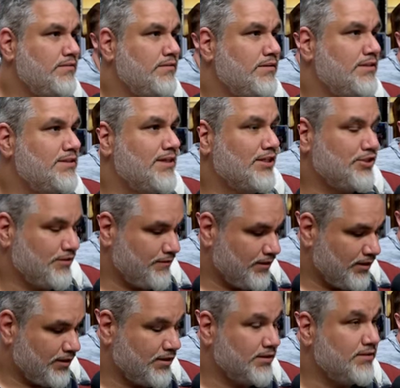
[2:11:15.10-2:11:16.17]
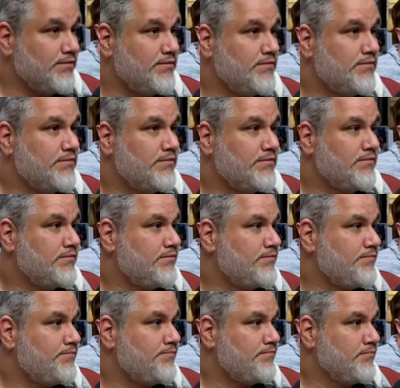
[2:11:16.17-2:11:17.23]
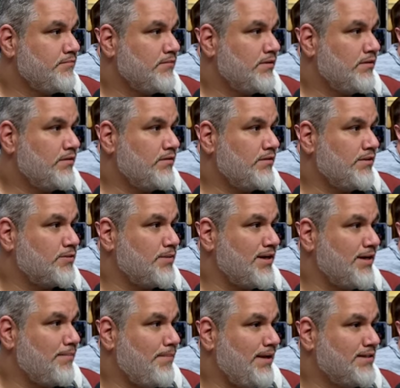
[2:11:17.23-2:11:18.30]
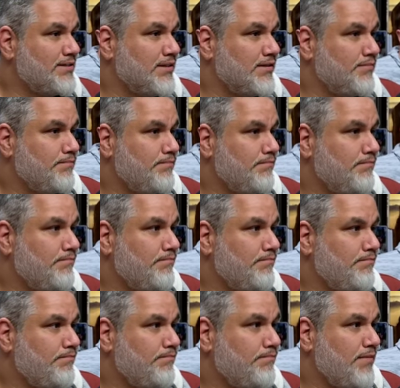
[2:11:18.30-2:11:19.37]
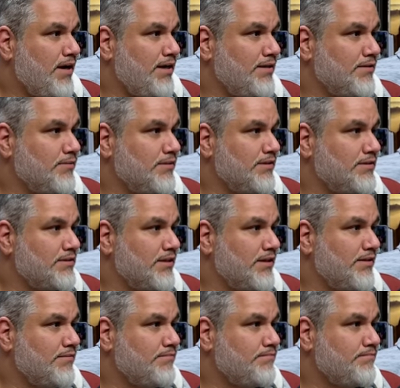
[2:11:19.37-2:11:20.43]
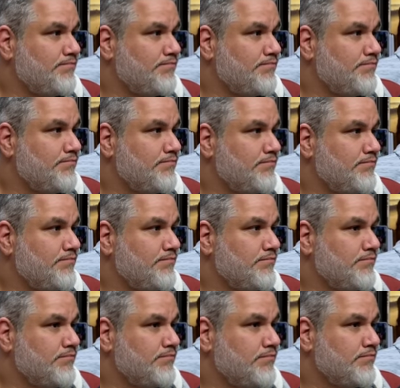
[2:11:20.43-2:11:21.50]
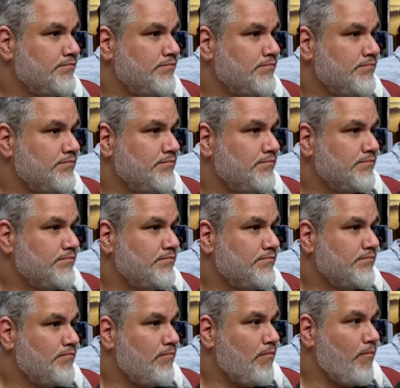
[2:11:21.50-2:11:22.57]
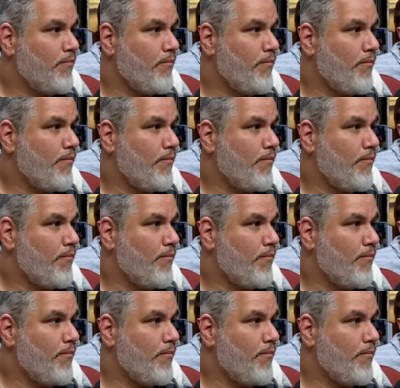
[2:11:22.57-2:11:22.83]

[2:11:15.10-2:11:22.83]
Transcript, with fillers: This is actually very good. Because we get a basic island with this guy. That's a cool mono white deck you got there.